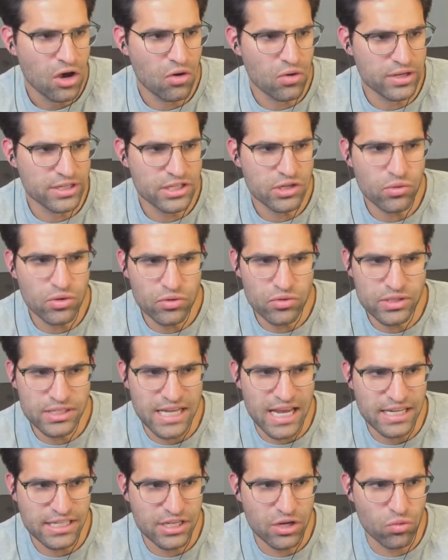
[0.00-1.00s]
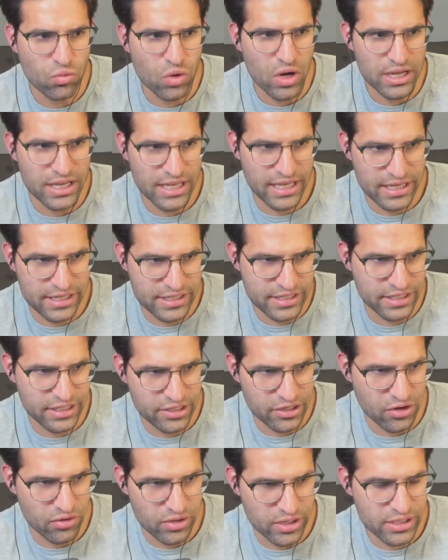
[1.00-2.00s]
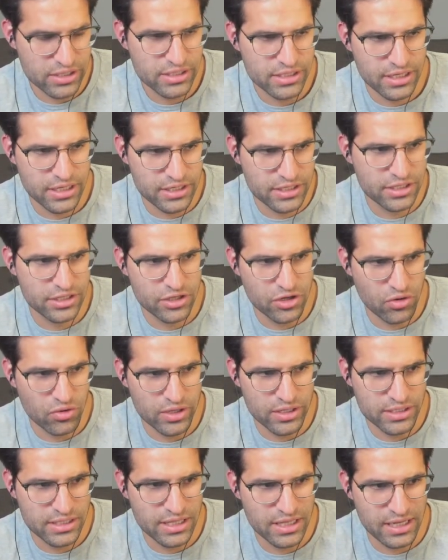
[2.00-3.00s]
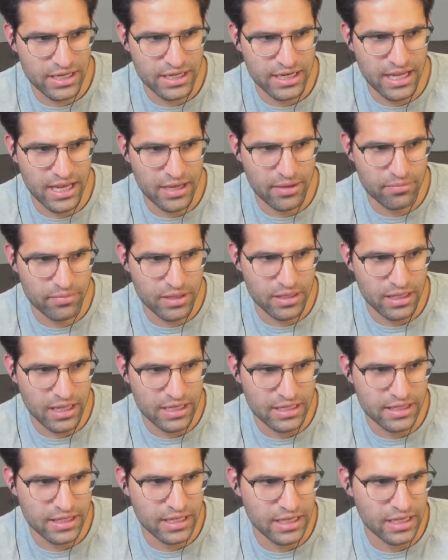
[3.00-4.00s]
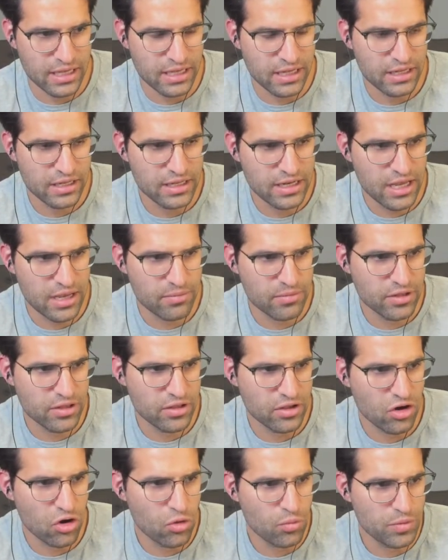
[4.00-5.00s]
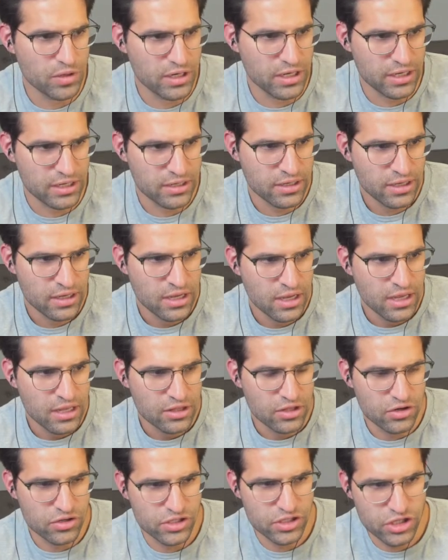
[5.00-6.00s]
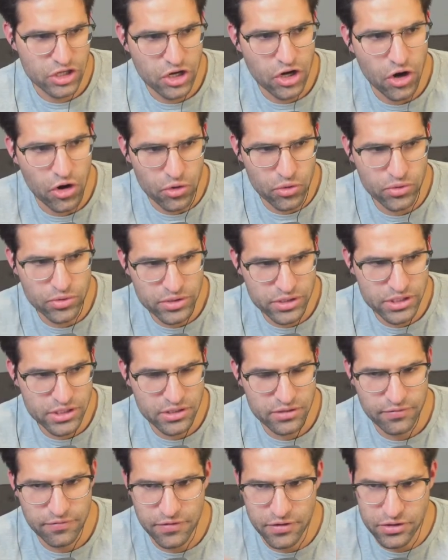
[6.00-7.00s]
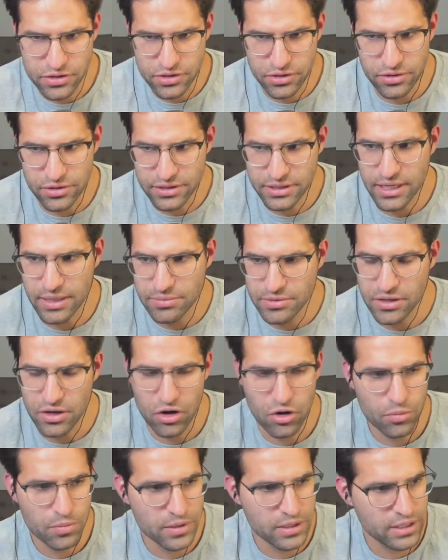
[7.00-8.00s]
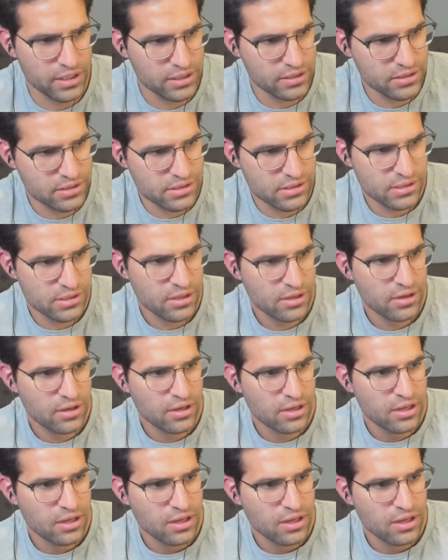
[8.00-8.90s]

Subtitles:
Oh, and someone was asking what ECO is. ECO is the name, like the name of the opening. There's codes for certain types of openings.